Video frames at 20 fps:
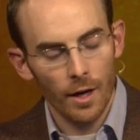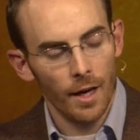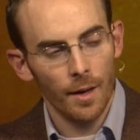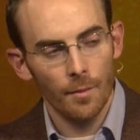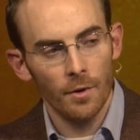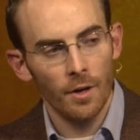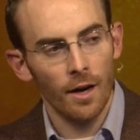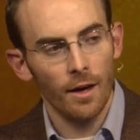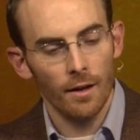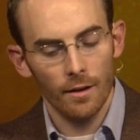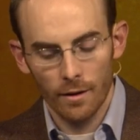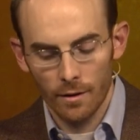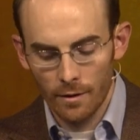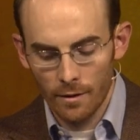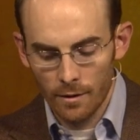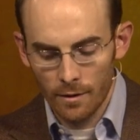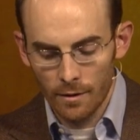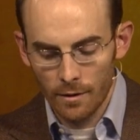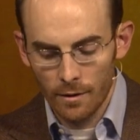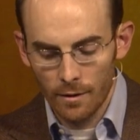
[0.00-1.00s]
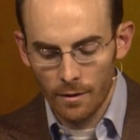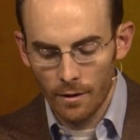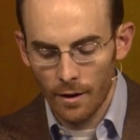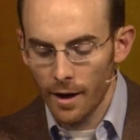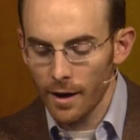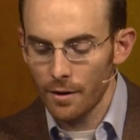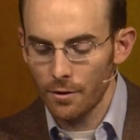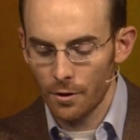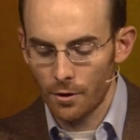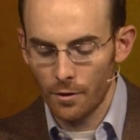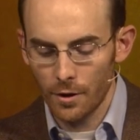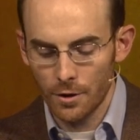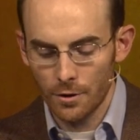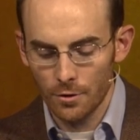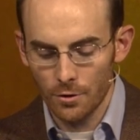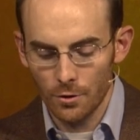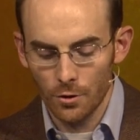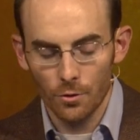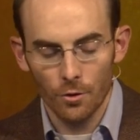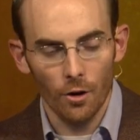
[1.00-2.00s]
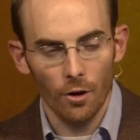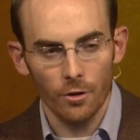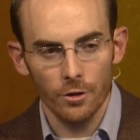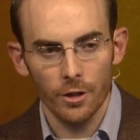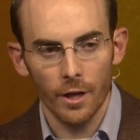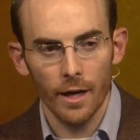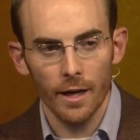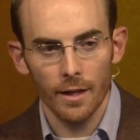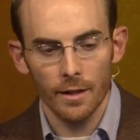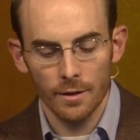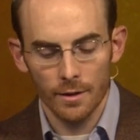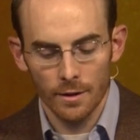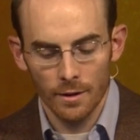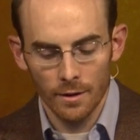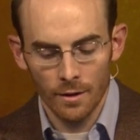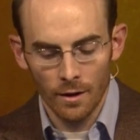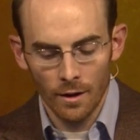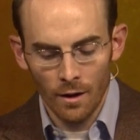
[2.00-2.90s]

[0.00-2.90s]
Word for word: I am not like the creatures you call giants.